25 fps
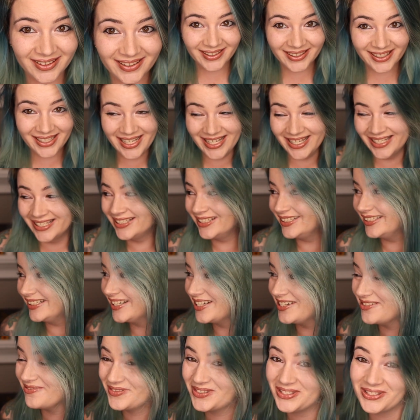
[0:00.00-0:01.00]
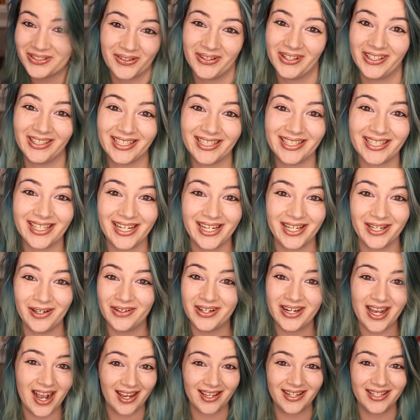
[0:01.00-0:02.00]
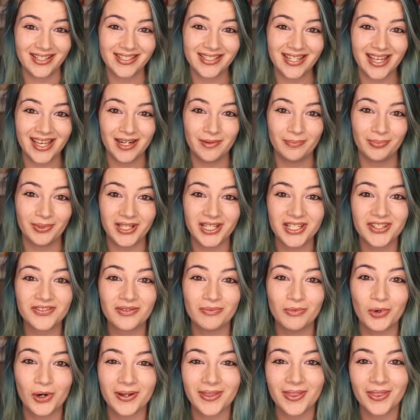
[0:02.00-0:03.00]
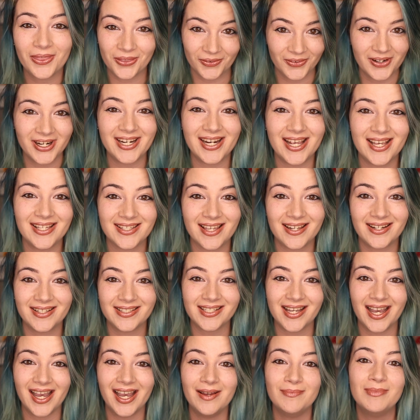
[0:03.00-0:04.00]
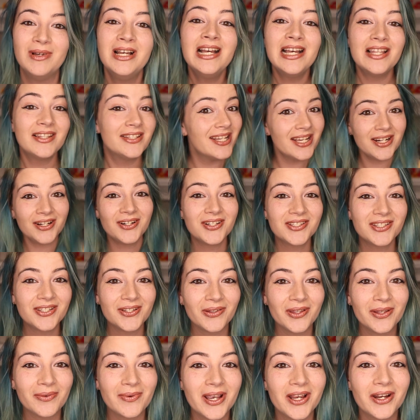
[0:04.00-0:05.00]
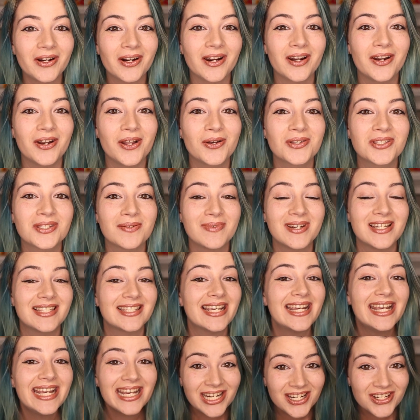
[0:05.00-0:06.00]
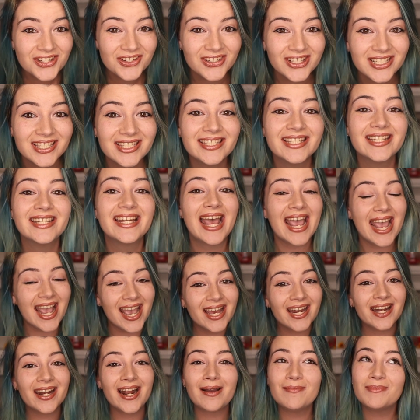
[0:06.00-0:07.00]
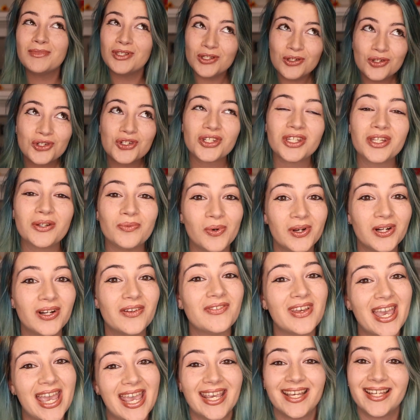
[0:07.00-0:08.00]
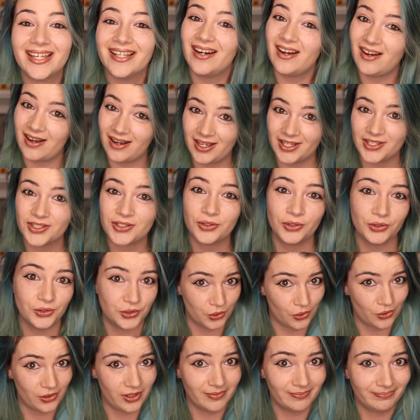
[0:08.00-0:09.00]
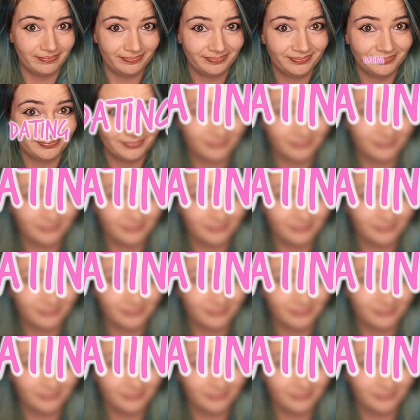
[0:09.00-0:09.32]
I'm totally kidding, you're not gonna stay in a place for more than 3 days at a time. Tinder is the only way you're gonna know somebody's interested, and I'm usually one of 8 in a hostel dorm.